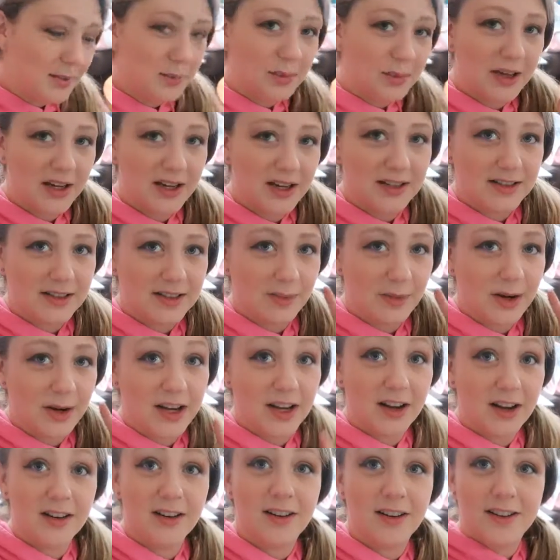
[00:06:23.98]
because I'm
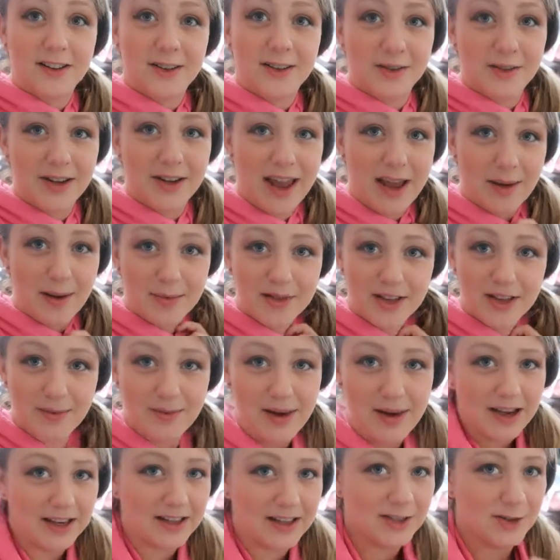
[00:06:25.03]
waiting on also an Amazon
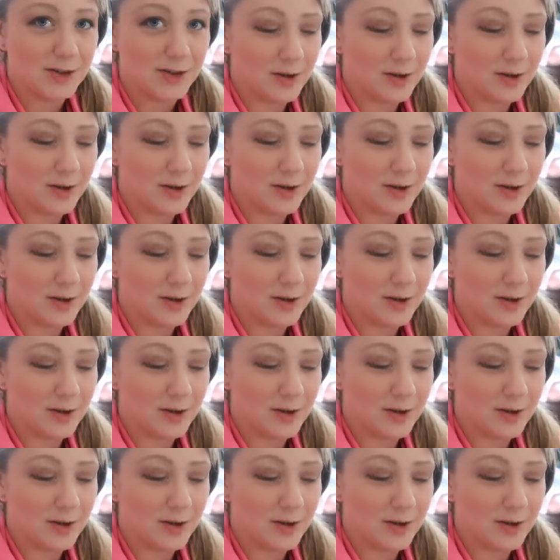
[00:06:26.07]
package,